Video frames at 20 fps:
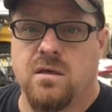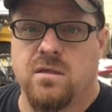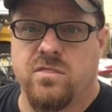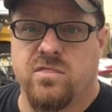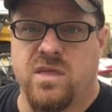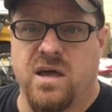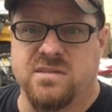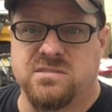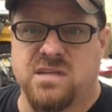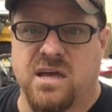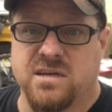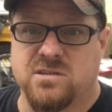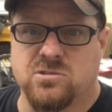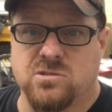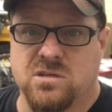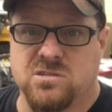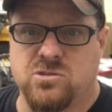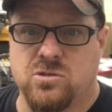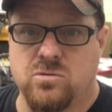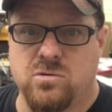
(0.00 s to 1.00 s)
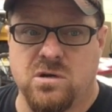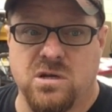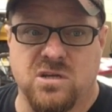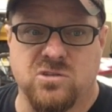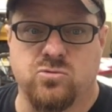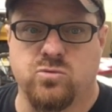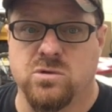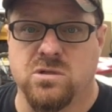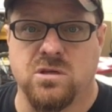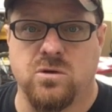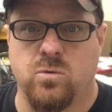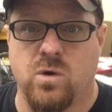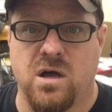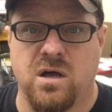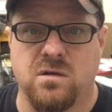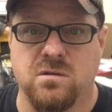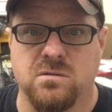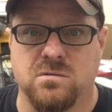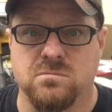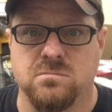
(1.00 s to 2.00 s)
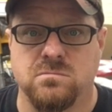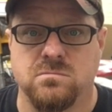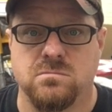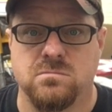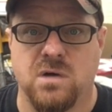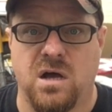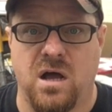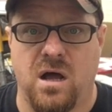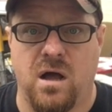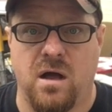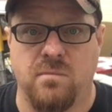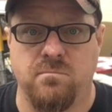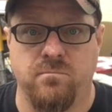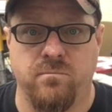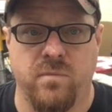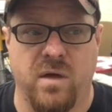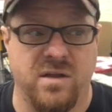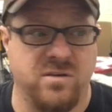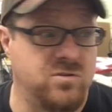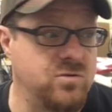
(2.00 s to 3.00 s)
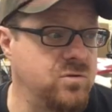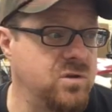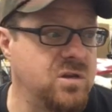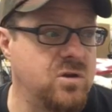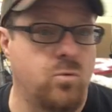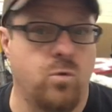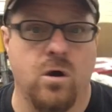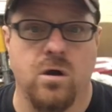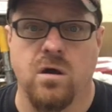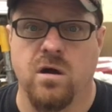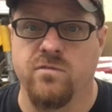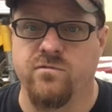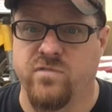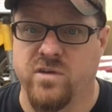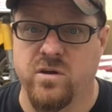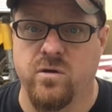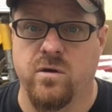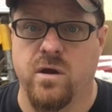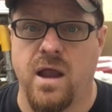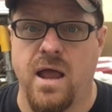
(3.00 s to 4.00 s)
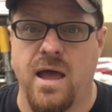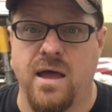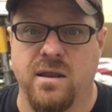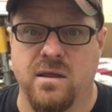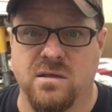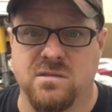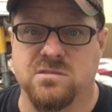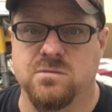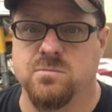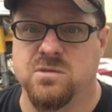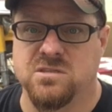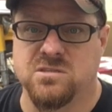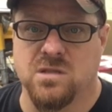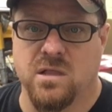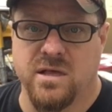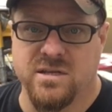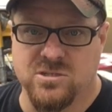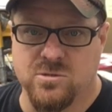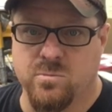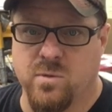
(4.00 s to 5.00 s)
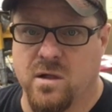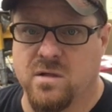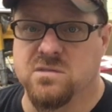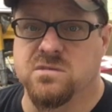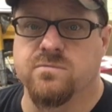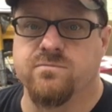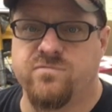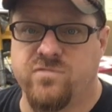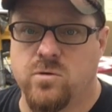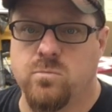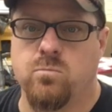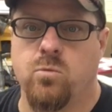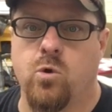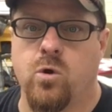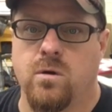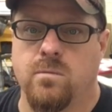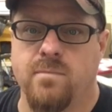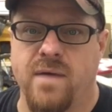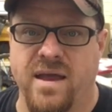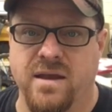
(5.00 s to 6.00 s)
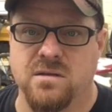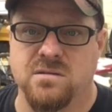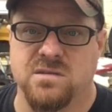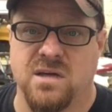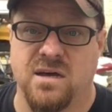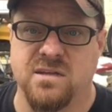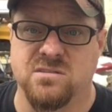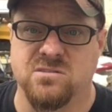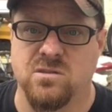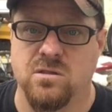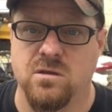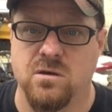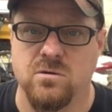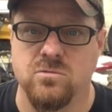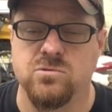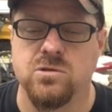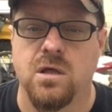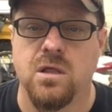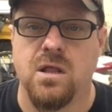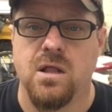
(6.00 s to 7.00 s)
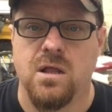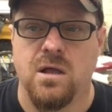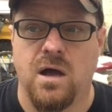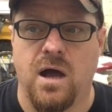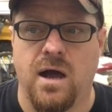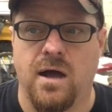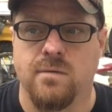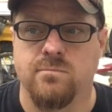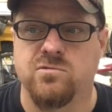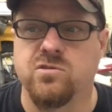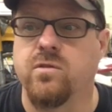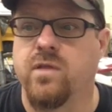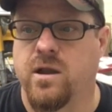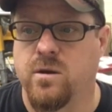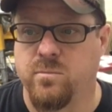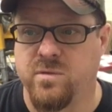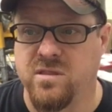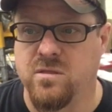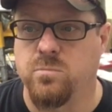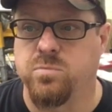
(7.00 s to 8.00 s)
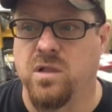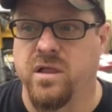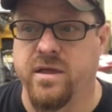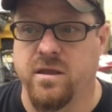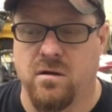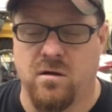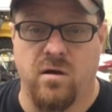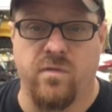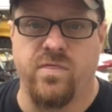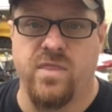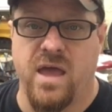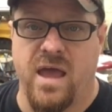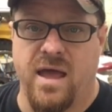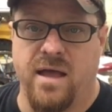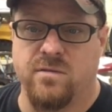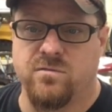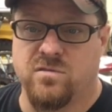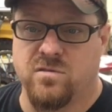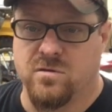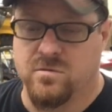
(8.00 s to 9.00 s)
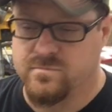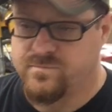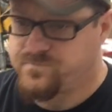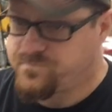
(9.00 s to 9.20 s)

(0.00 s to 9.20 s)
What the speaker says: that's actually suited us really well. And I do need to work on figuring out how to get some insulation, probably some foam board magnetized to those. So that'll be the plan on that. So